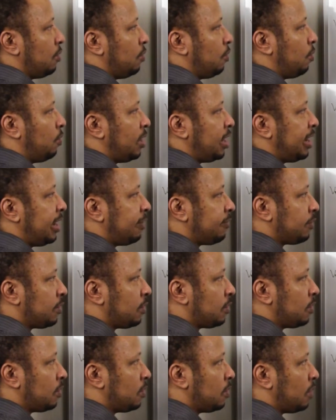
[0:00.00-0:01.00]

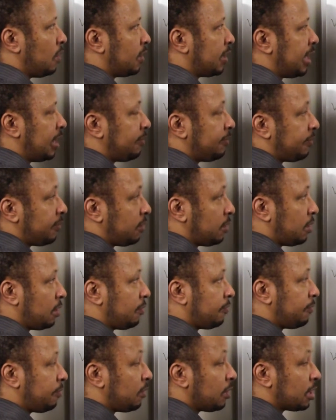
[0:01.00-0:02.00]
whatever, okay, for
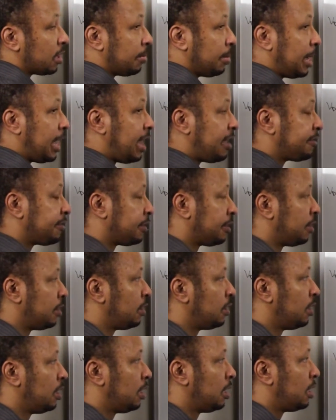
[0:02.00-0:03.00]
a capacitor,